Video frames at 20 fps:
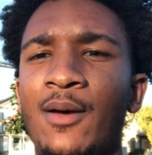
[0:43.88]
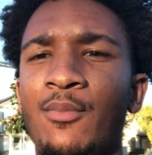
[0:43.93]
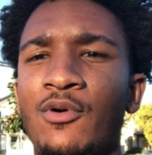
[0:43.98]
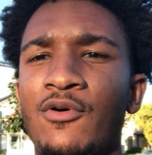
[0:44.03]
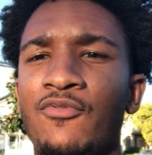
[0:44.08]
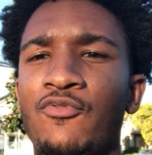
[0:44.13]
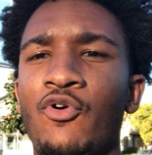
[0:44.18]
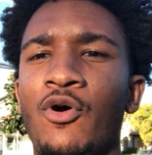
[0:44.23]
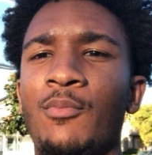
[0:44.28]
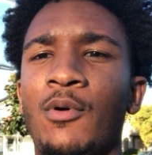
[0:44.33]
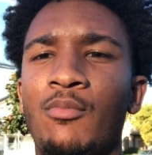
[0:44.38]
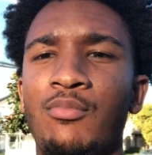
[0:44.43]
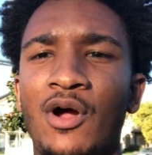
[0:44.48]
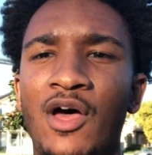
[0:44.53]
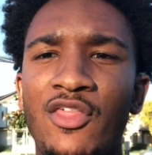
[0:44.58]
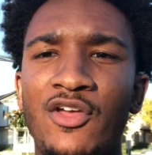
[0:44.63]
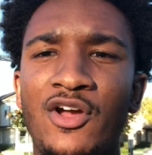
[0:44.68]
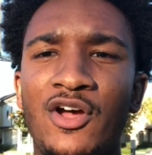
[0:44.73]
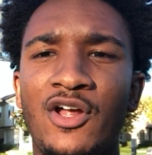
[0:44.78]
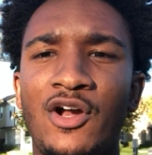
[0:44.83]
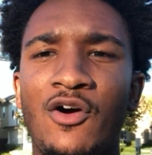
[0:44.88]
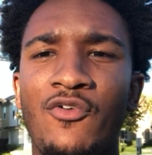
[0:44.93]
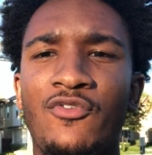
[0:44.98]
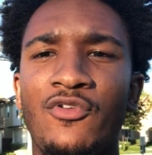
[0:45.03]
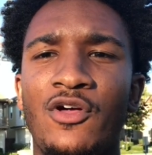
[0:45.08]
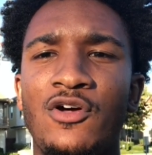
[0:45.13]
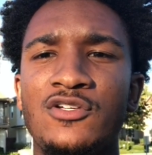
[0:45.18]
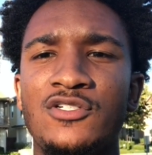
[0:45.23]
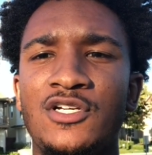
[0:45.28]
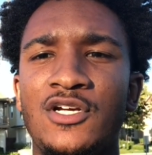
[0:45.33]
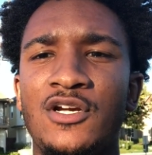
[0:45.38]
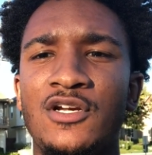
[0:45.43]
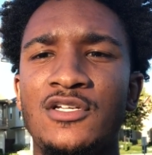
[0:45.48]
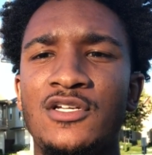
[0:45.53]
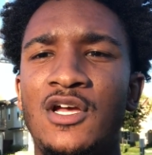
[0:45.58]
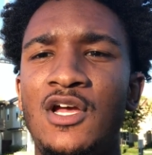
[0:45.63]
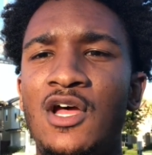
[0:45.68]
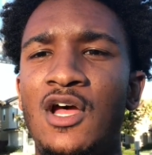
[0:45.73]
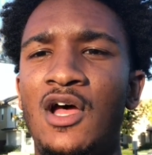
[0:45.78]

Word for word: able to form a brotherhood over those years.